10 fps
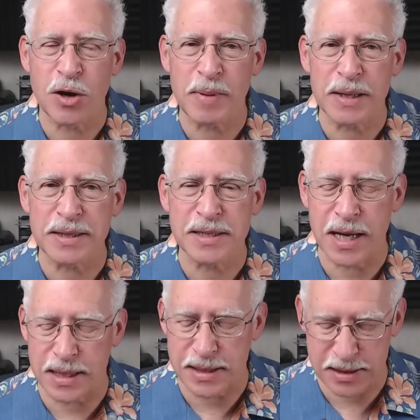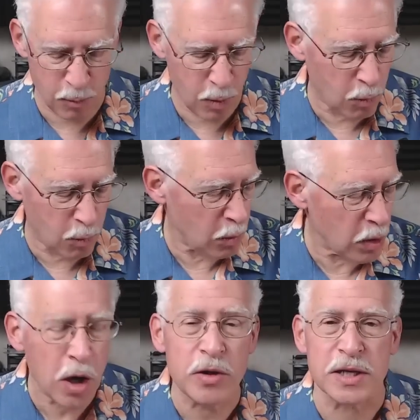talk about these guys. What, what, what
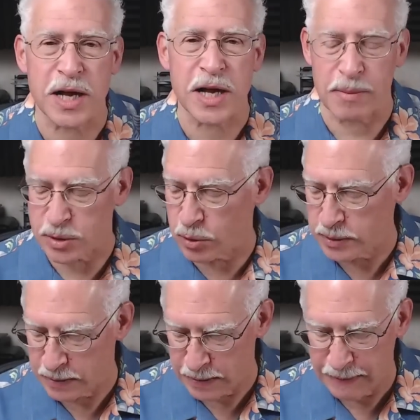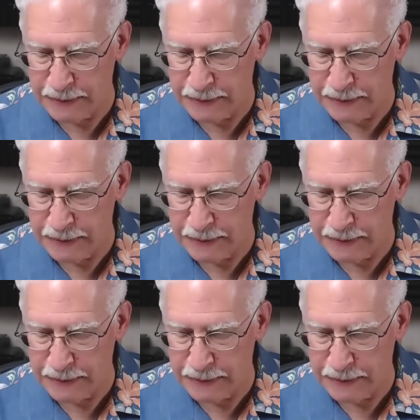are these cameras, Gordon?